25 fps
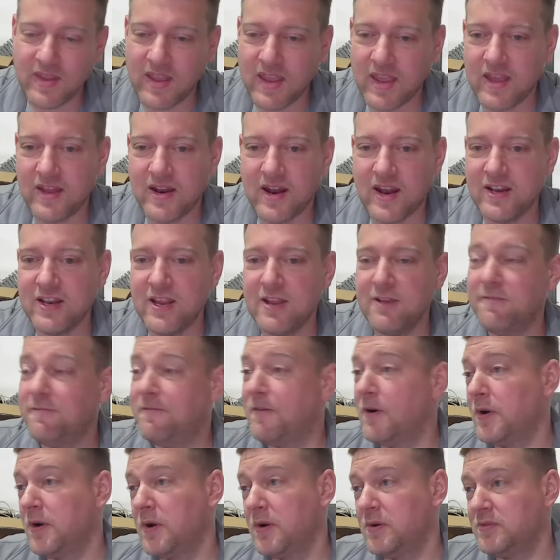And I need
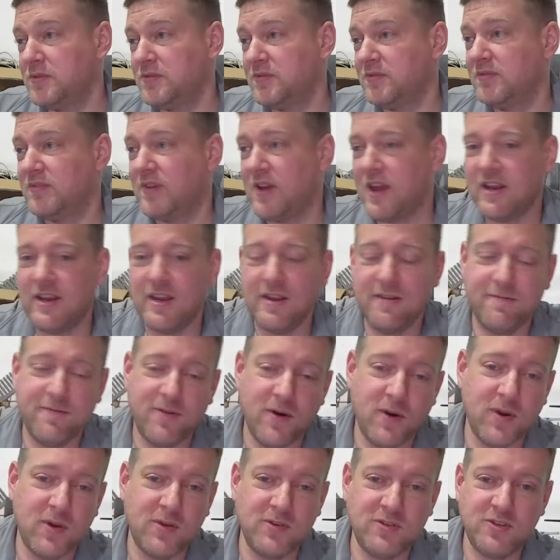photos. I need
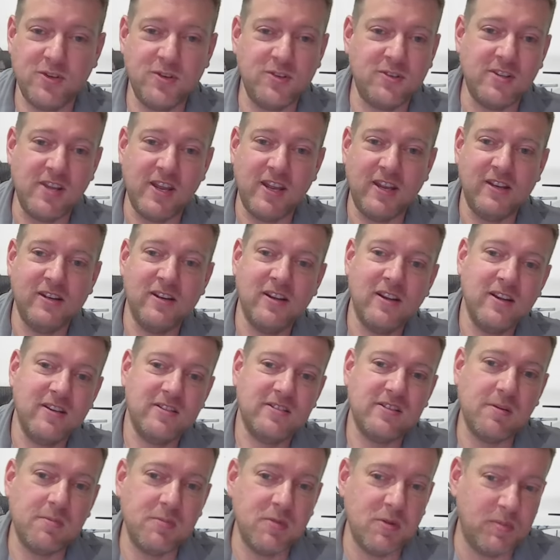photos. You've seen
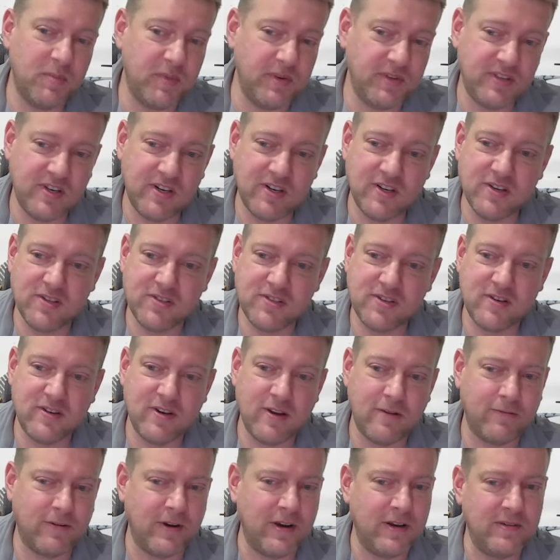some of the materials are
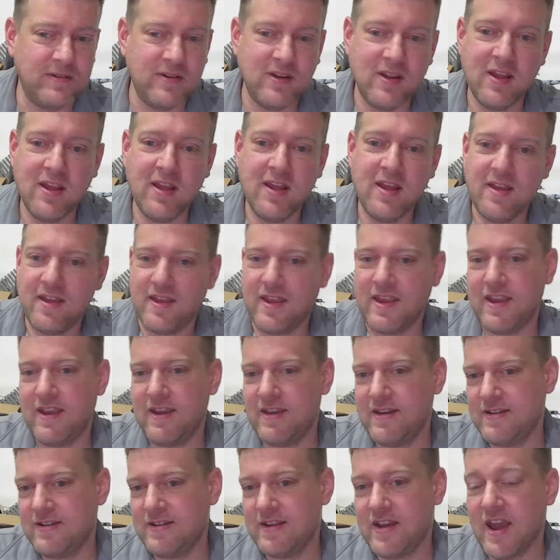different.
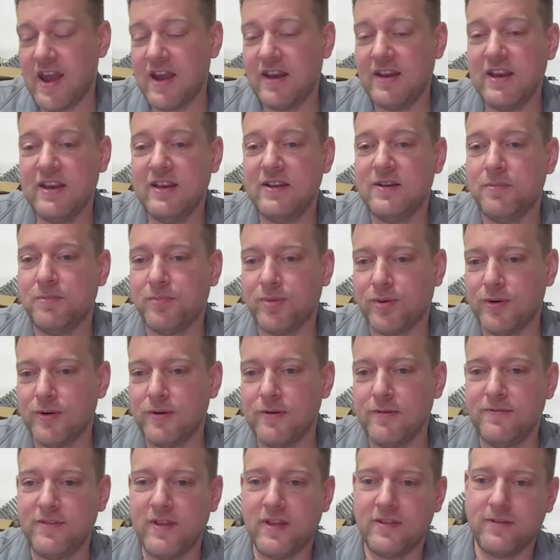And I need to
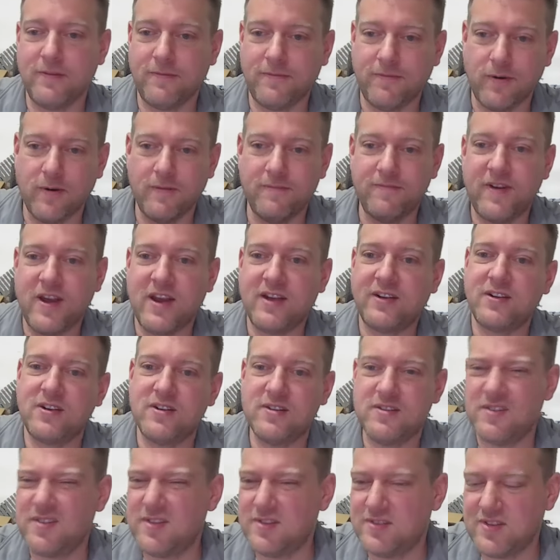prove that the form factor
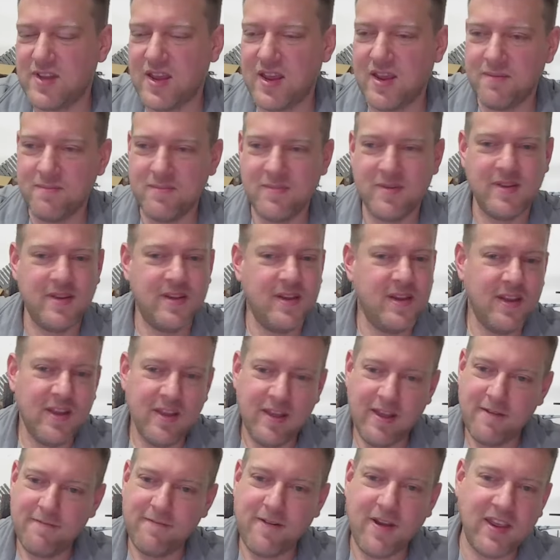is the same.
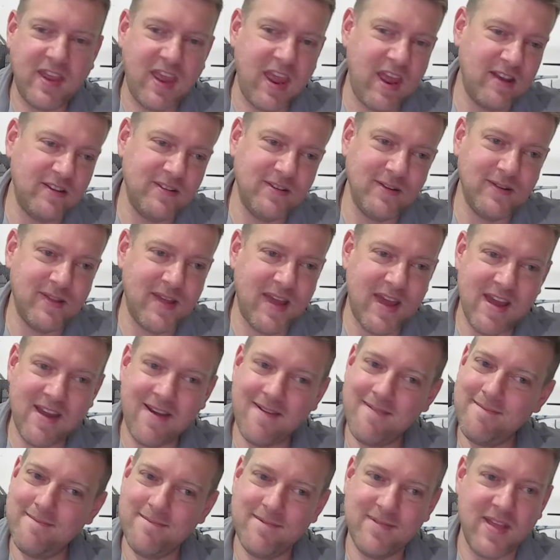If I can't do that,
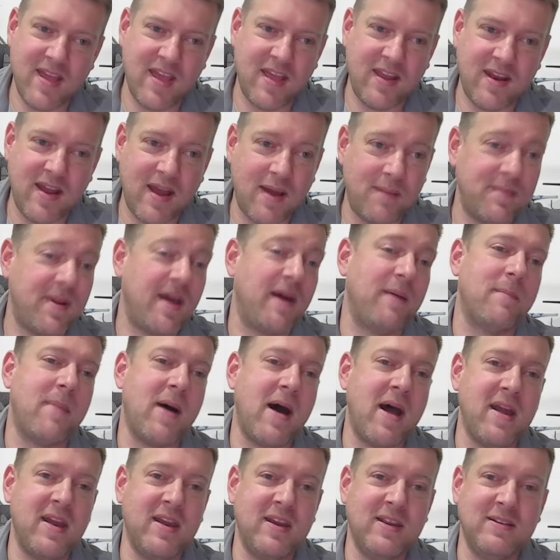then I'm not
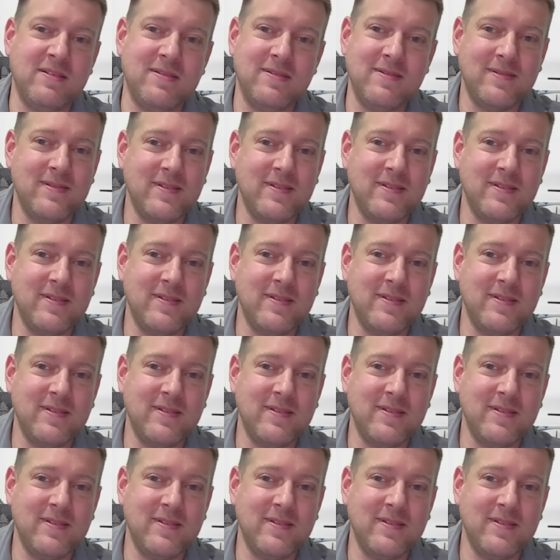buying.